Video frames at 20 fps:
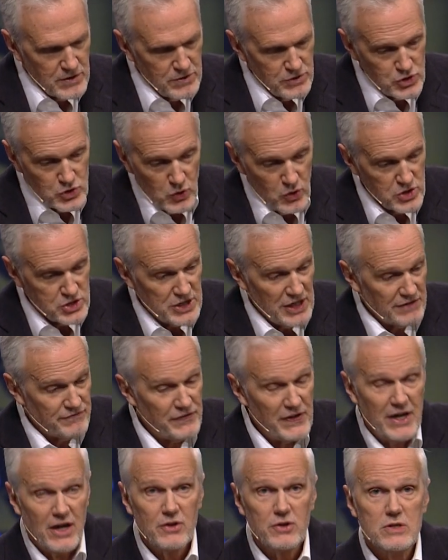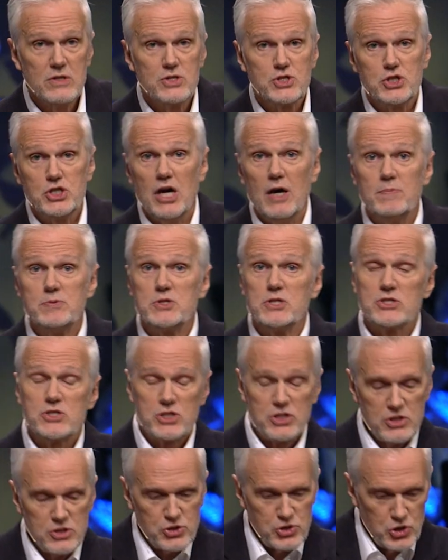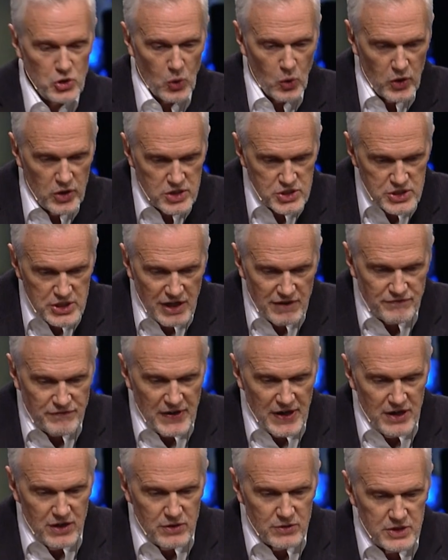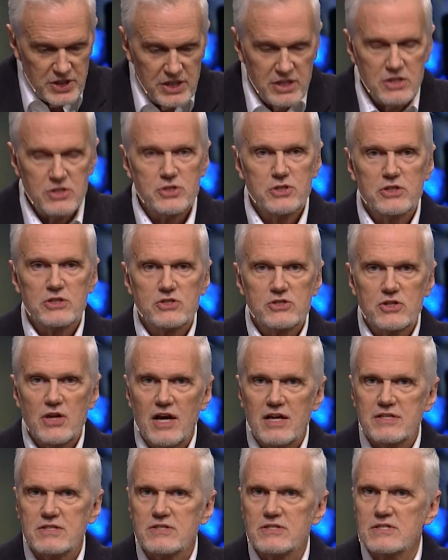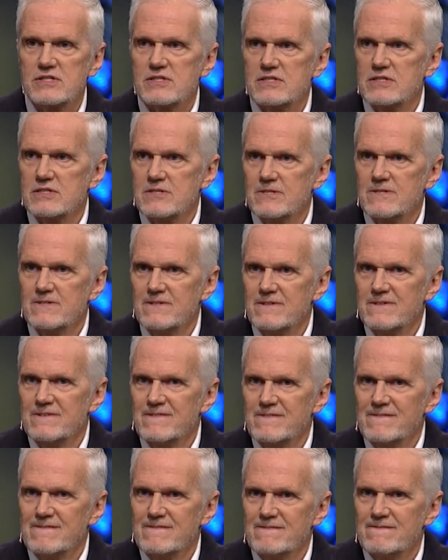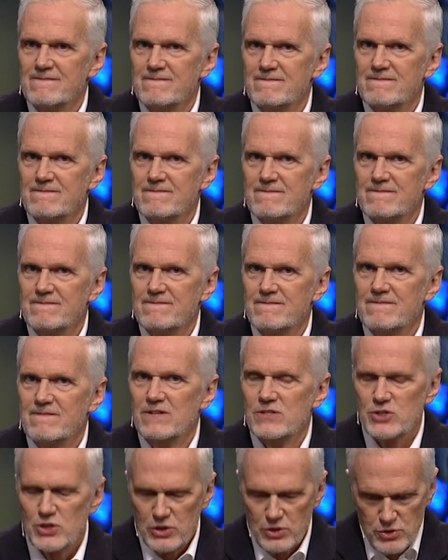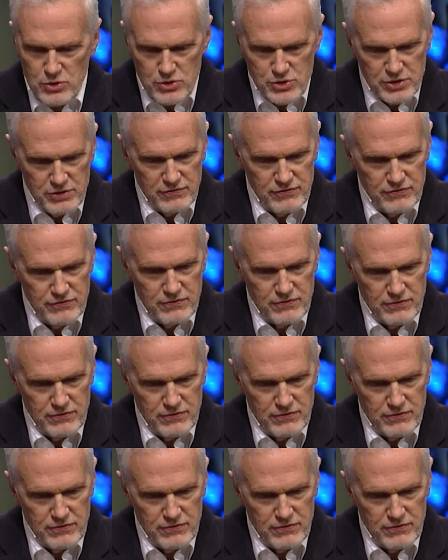Joy is not found in substances, joy is not found in success. It's elusive.